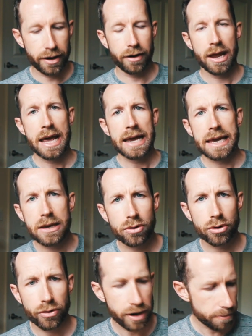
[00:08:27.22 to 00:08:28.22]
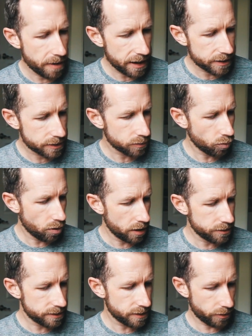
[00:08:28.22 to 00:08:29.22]
there. Eagle Creek makes
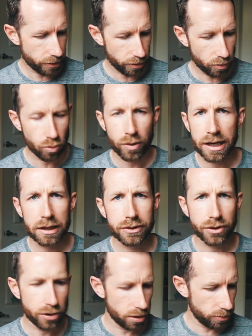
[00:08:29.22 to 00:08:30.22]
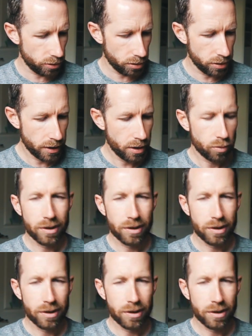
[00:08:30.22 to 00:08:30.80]
ones that are really durable,